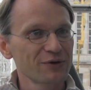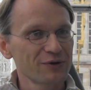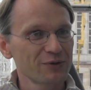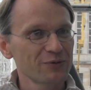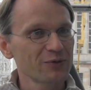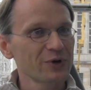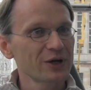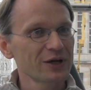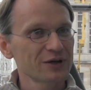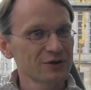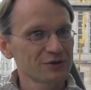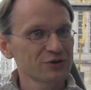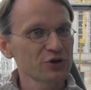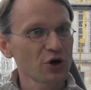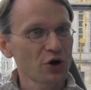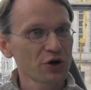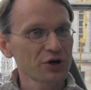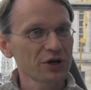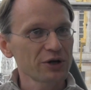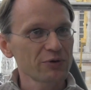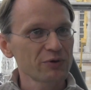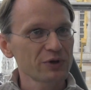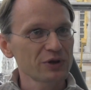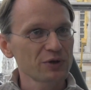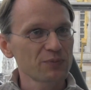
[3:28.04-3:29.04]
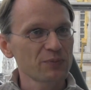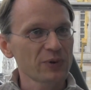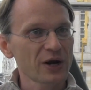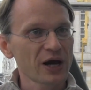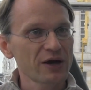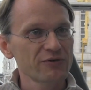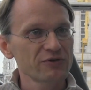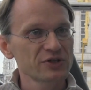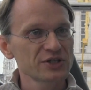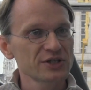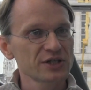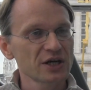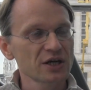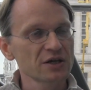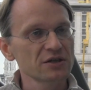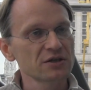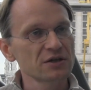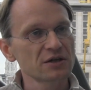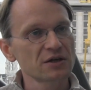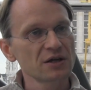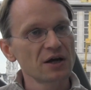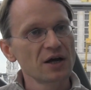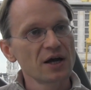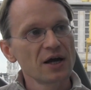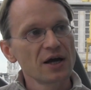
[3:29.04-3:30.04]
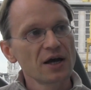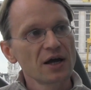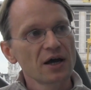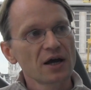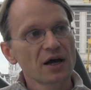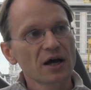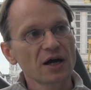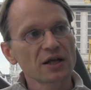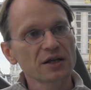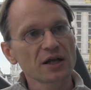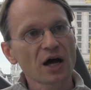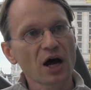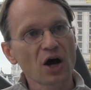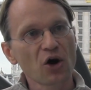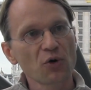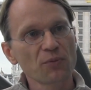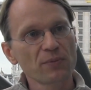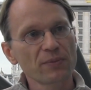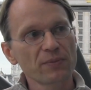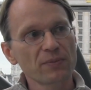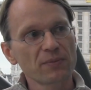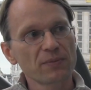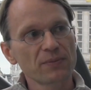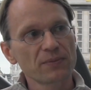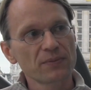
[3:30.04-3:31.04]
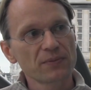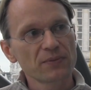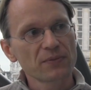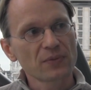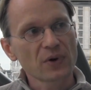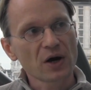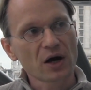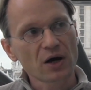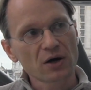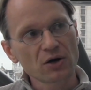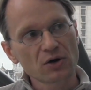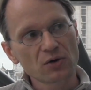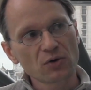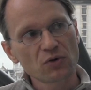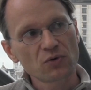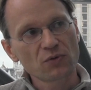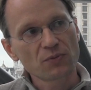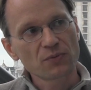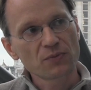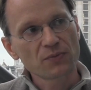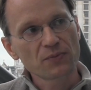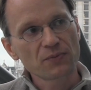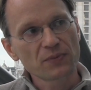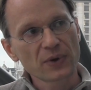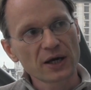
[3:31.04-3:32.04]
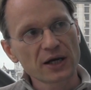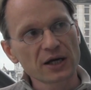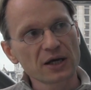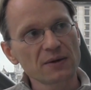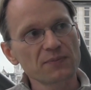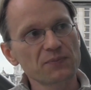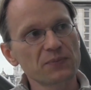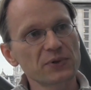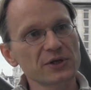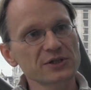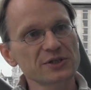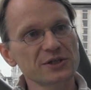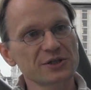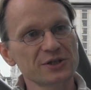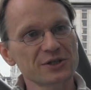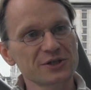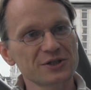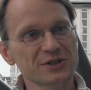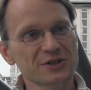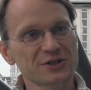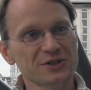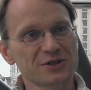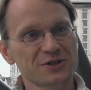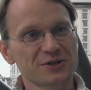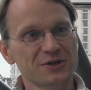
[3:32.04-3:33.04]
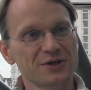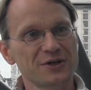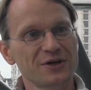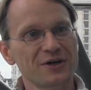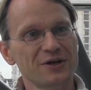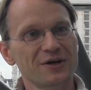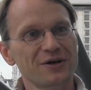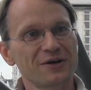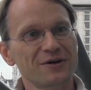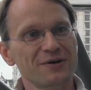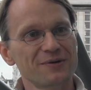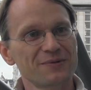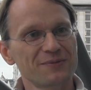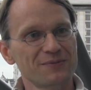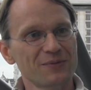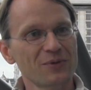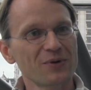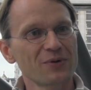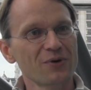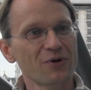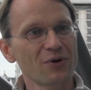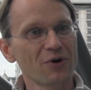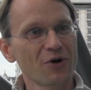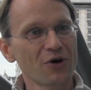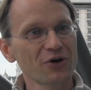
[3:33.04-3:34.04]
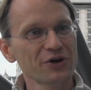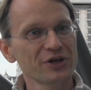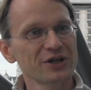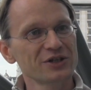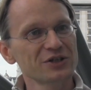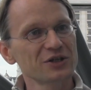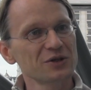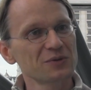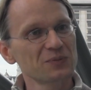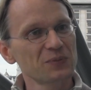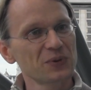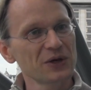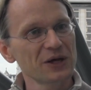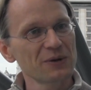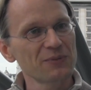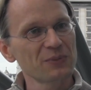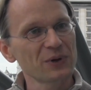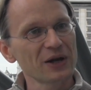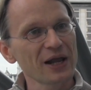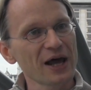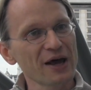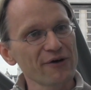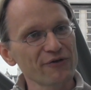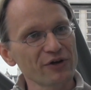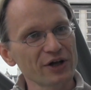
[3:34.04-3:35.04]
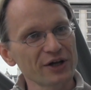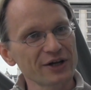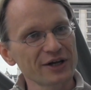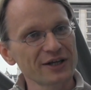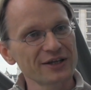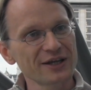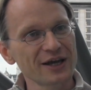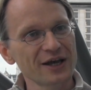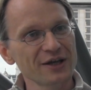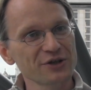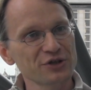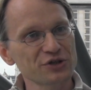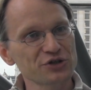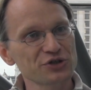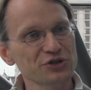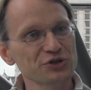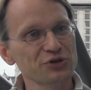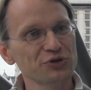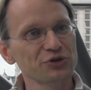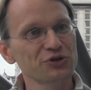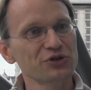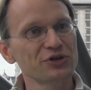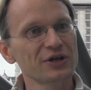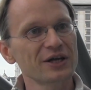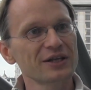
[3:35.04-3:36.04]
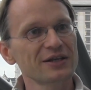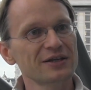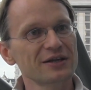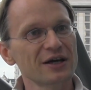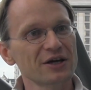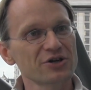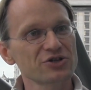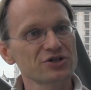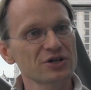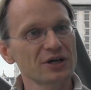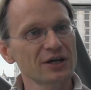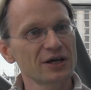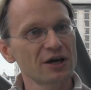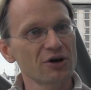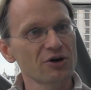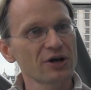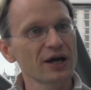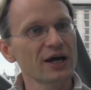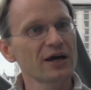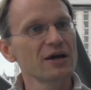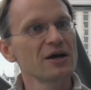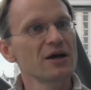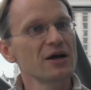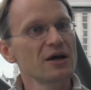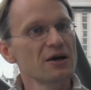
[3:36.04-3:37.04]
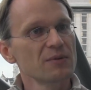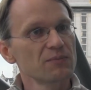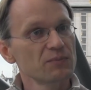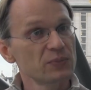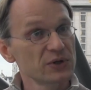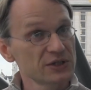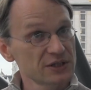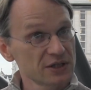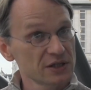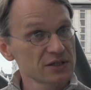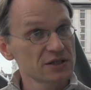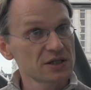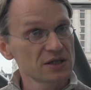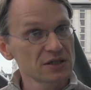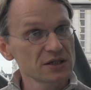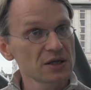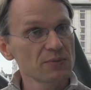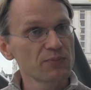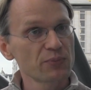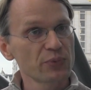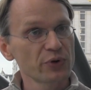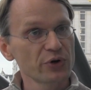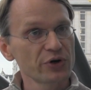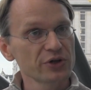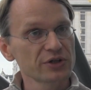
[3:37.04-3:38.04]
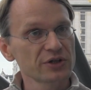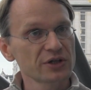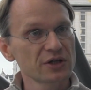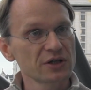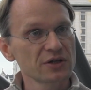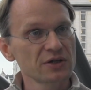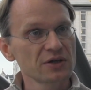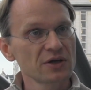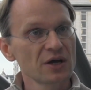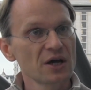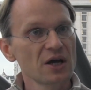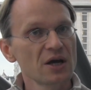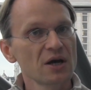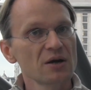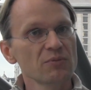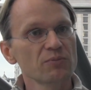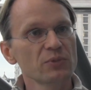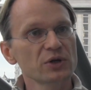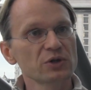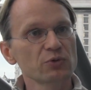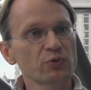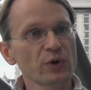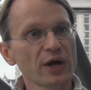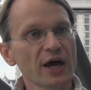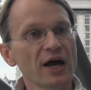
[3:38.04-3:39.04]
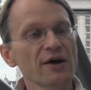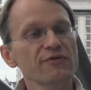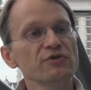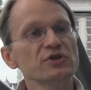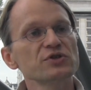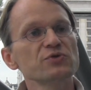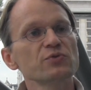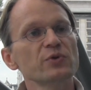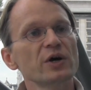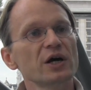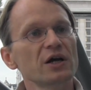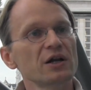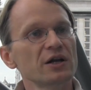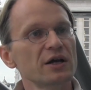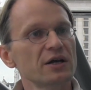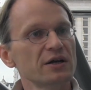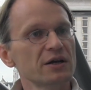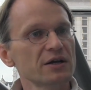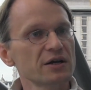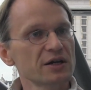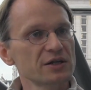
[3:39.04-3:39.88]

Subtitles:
when talking with the private sector, and how many business-oriented people have already understood that actually, okay, business is important, but we have as well a